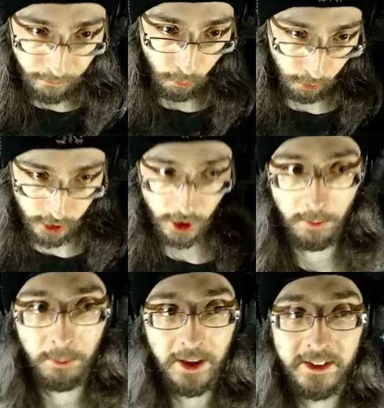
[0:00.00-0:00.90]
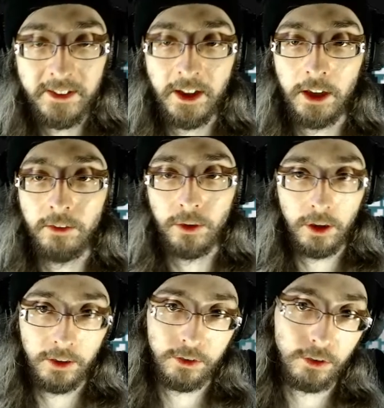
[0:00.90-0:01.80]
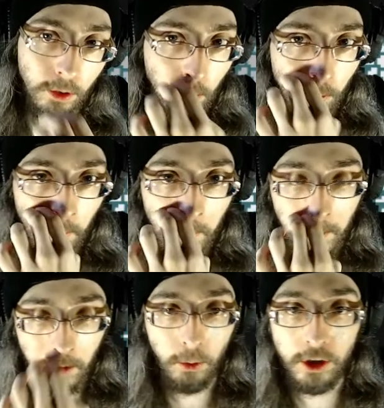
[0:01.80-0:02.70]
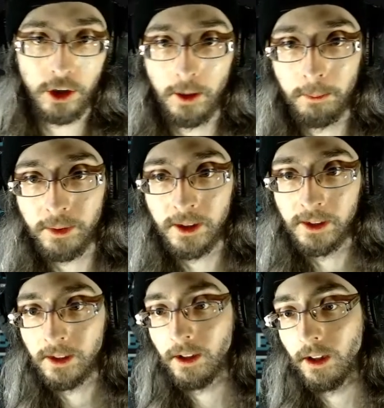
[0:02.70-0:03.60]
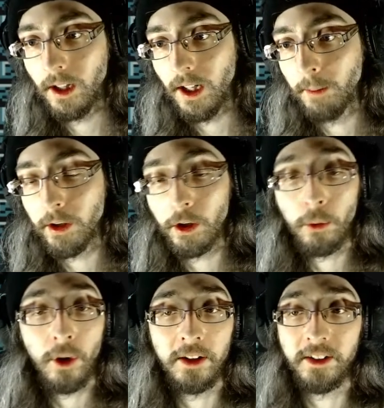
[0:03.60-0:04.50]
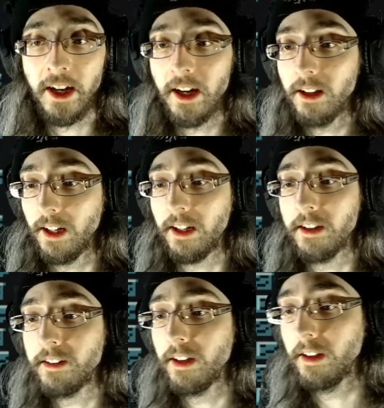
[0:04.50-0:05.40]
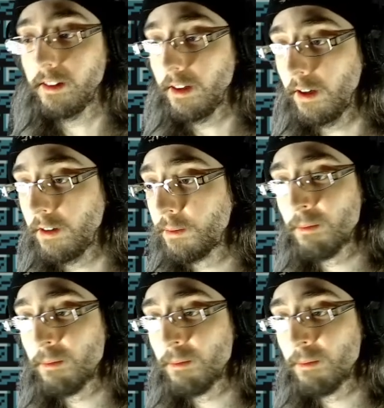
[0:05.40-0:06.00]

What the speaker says: jump instead of a slow, low jump. But otherwise, yeah, like I said, there's